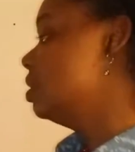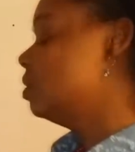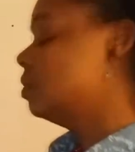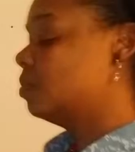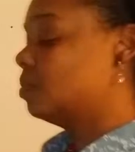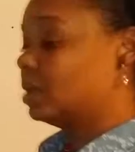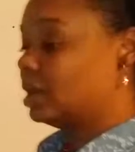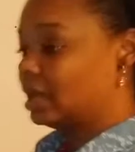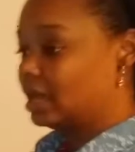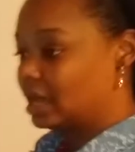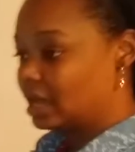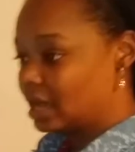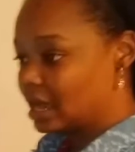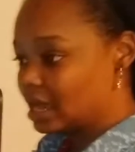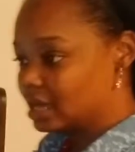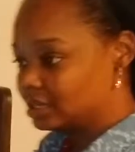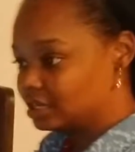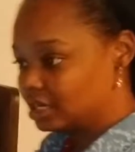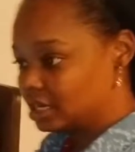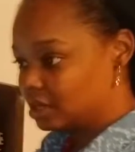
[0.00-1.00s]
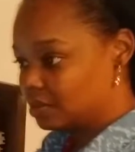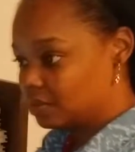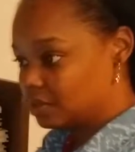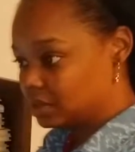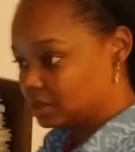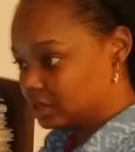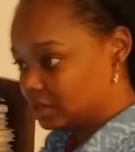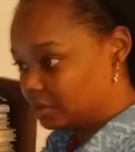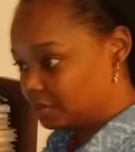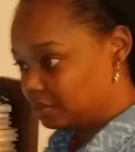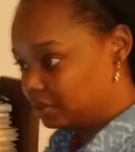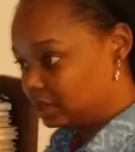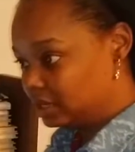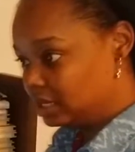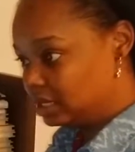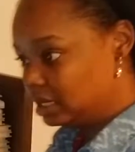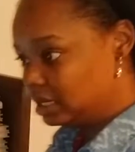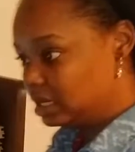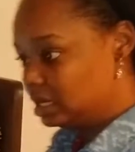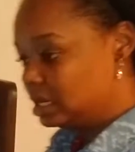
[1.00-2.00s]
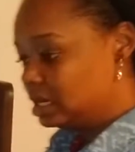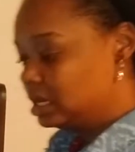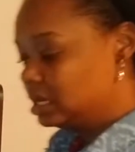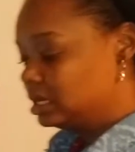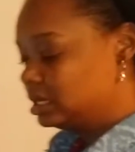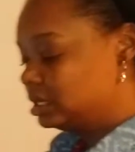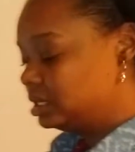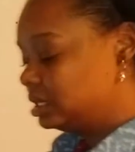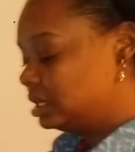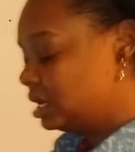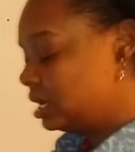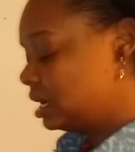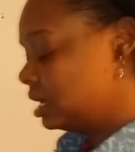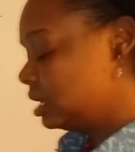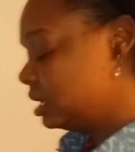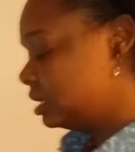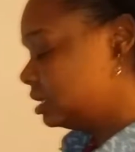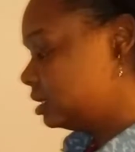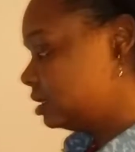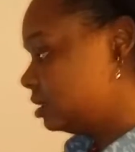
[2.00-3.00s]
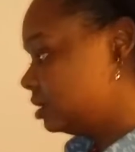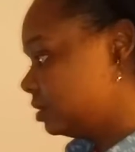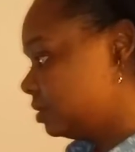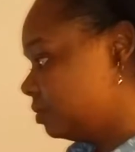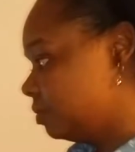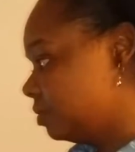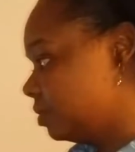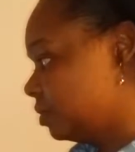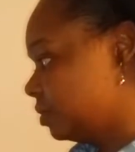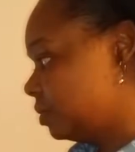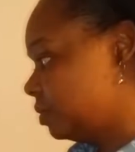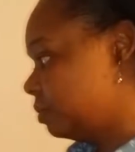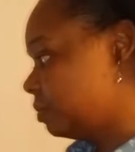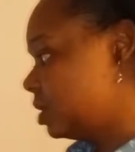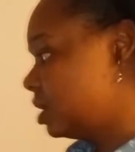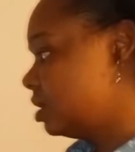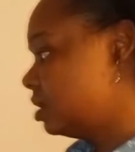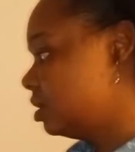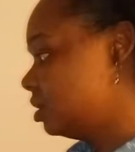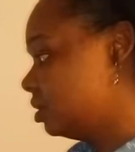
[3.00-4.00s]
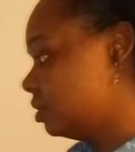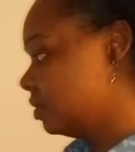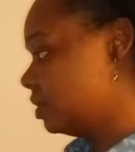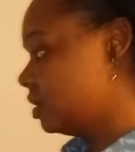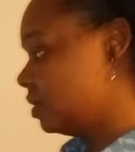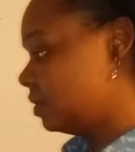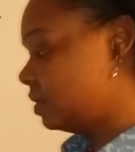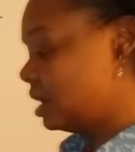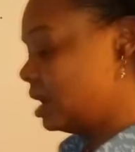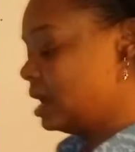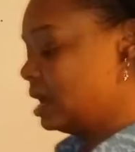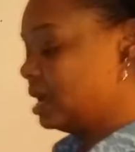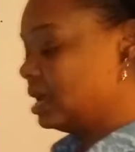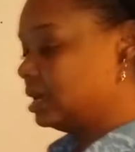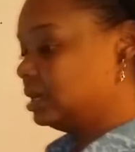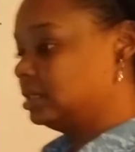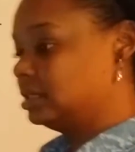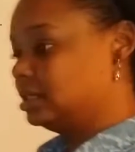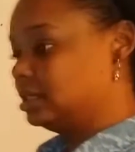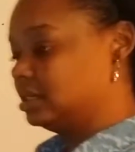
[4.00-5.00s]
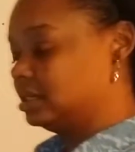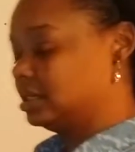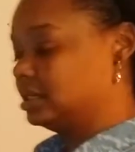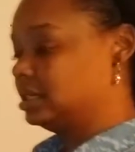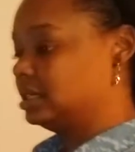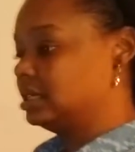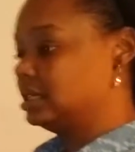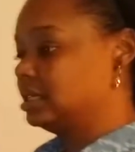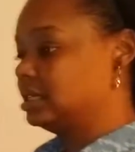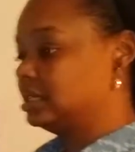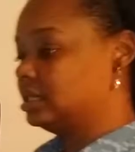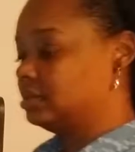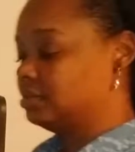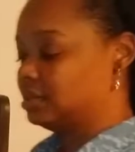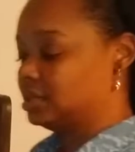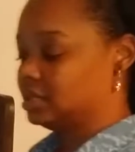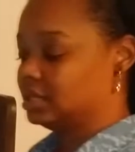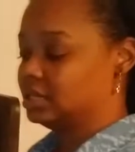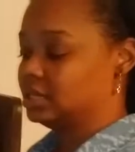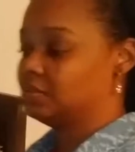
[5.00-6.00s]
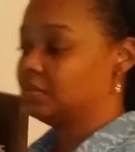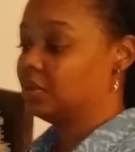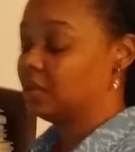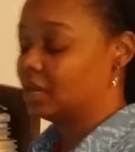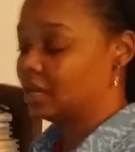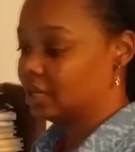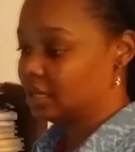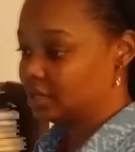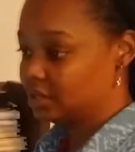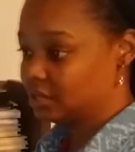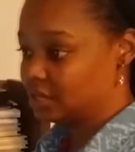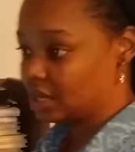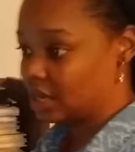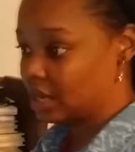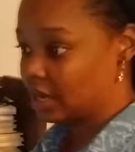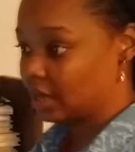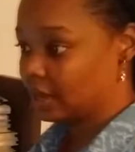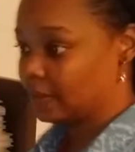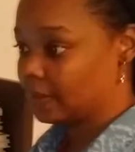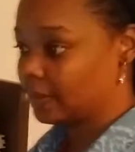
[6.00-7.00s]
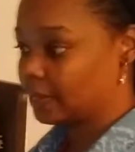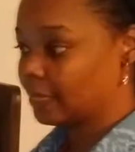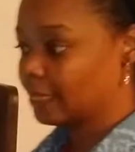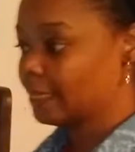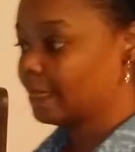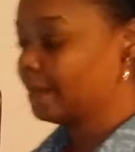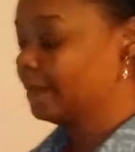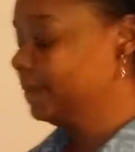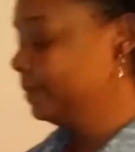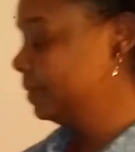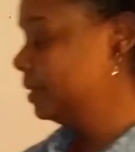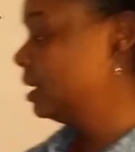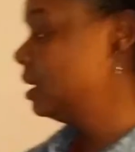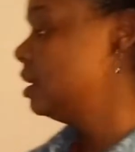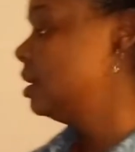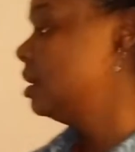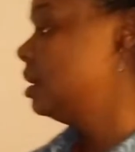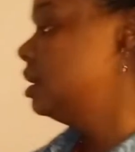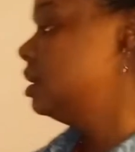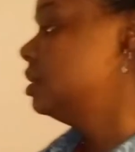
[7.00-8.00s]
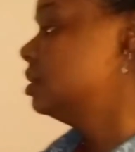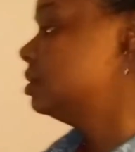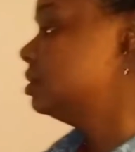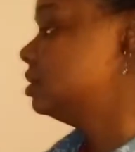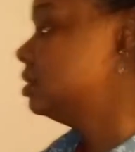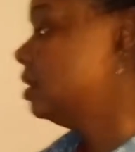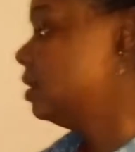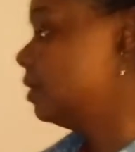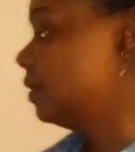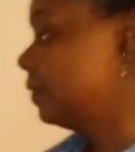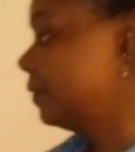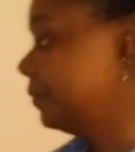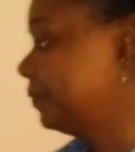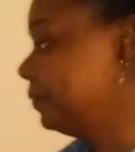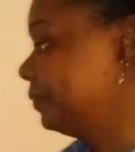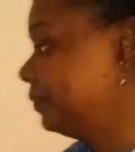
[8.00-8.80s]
When hand hygiene was complete, she headed to room 309 to assist Mrs. Plain Jane. So,